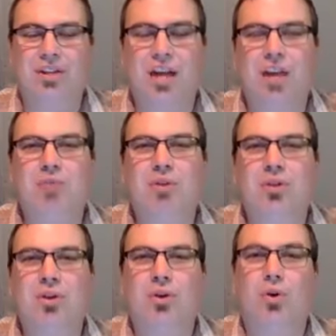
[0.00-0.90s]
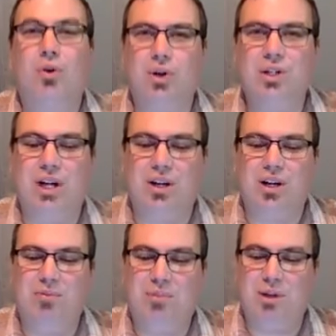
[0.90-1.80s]
He ate with
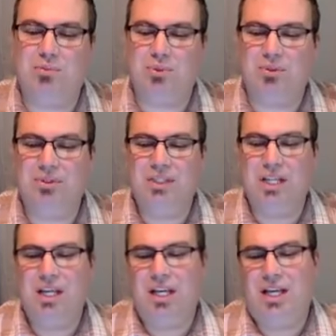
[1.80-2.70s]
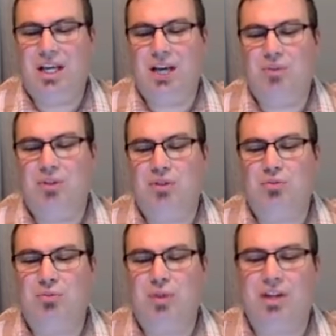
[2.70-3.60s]
ordinary people. He ate with the
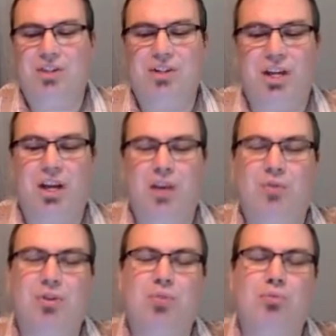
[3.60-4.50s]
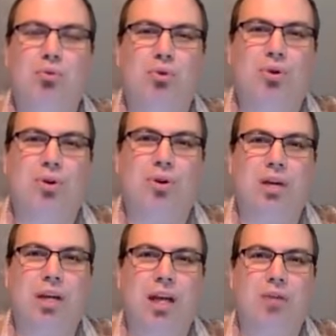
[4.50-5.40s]
rich. He ate with the poor.
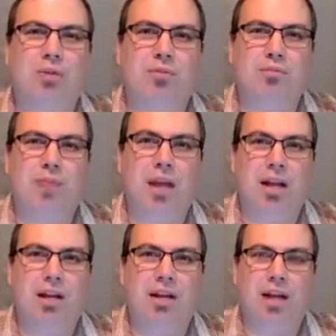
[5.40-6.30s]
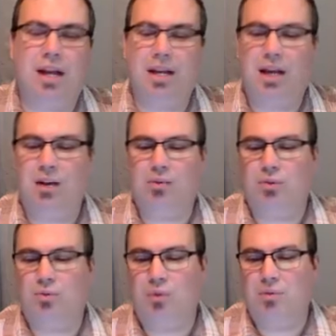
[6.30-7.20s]
He ate with men and he ate with
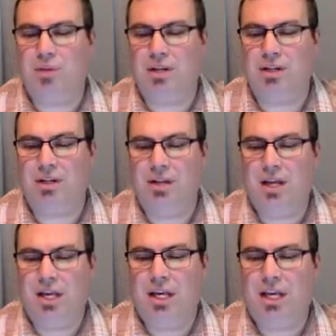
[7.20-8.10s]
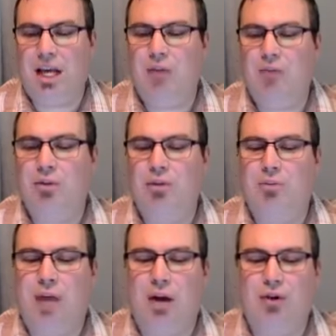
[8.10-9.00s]
women. He ate with the
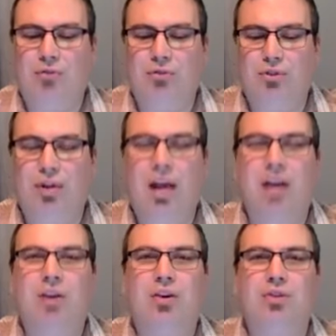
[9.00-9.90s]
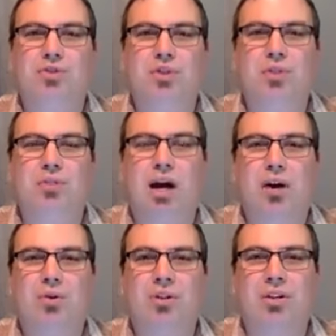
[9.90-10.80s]
powerful and also the
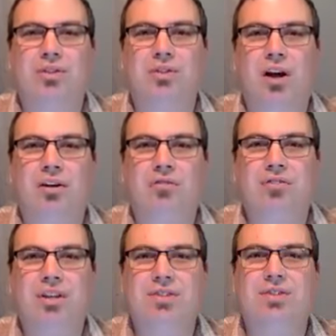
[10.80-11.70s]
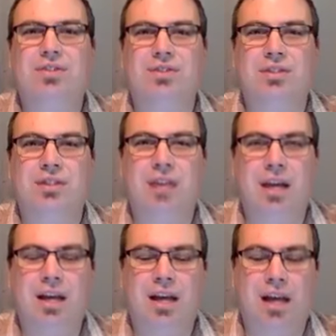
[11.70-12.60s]
powerless of his
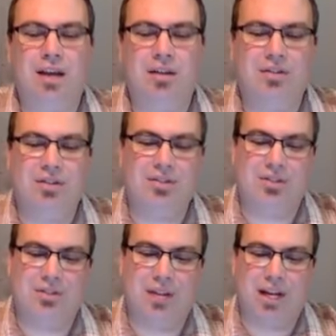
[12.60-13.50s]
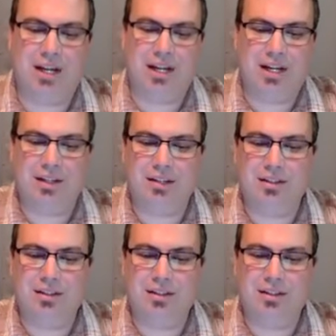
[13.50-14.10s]
day and of his society.